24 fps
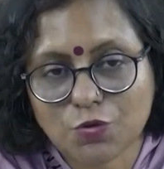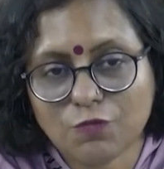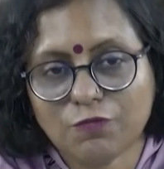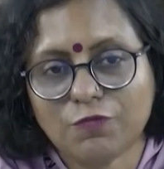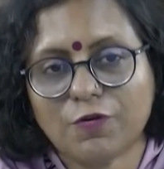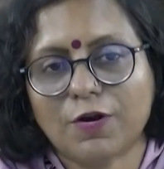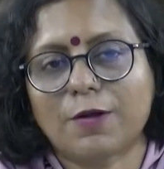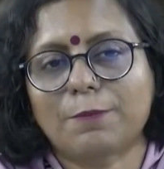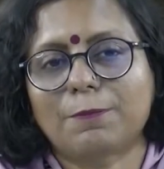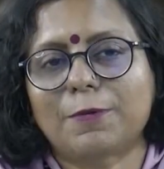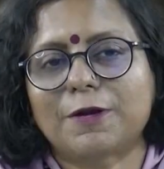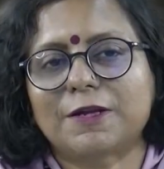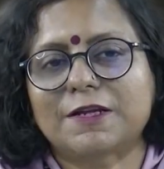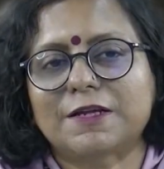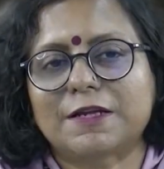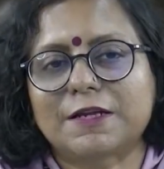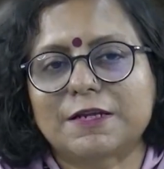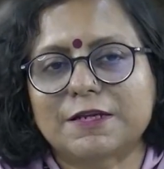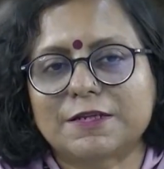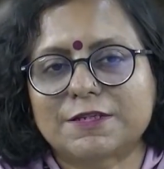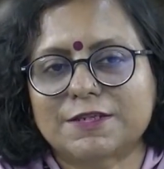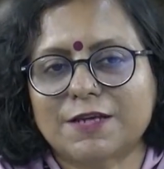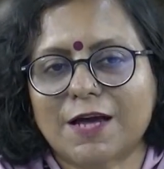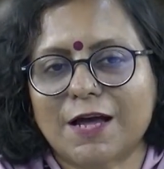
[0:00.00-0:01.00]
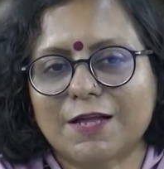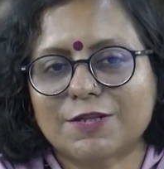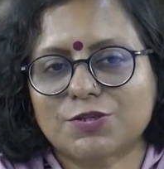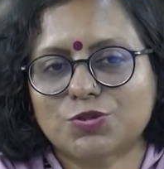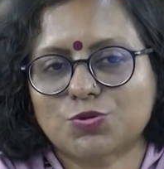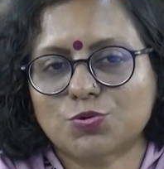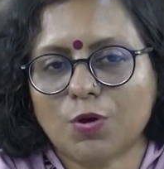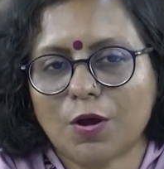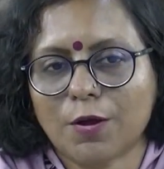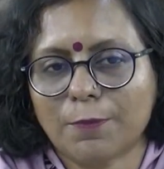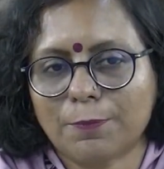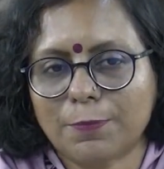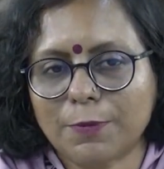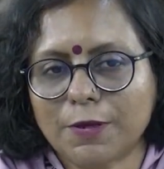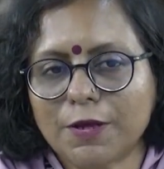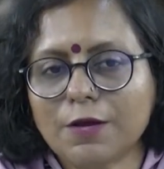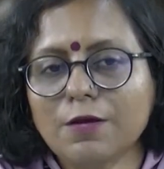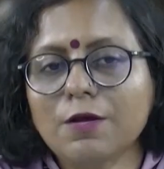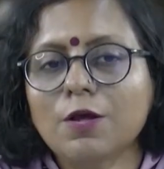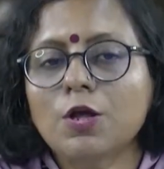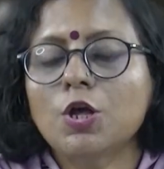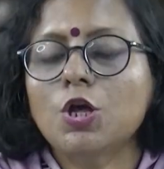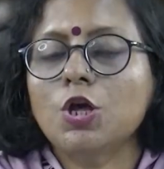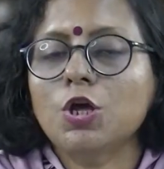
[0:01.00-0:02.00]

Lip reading: for a particular chance to appear,